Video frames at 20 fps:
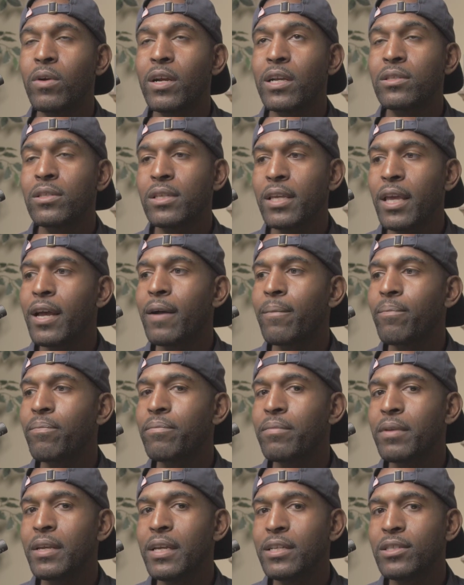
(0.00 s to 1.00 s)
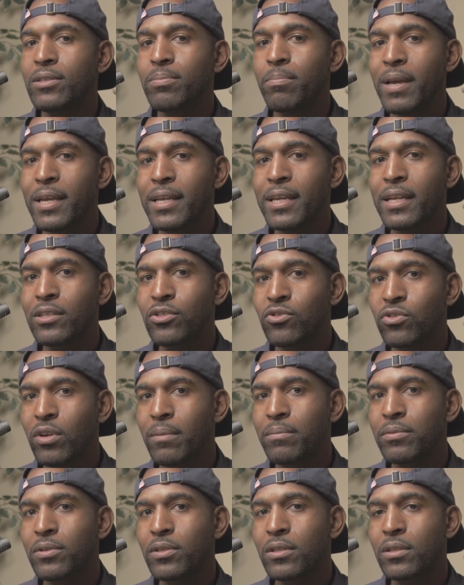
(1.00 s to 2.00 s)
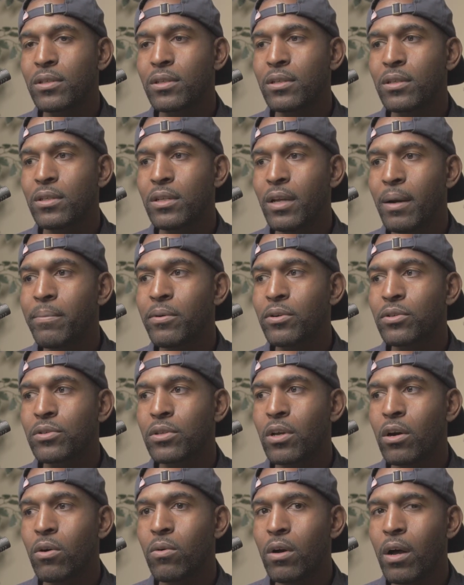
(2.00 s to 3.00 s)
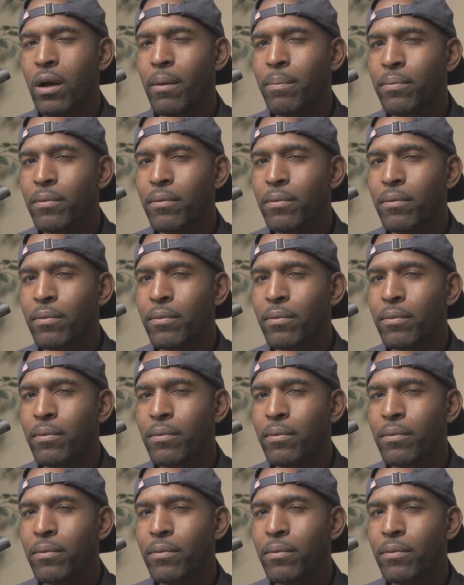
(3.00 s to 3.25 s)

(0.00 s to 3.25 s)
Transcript: Yeah, it's making Trump's numbers go up.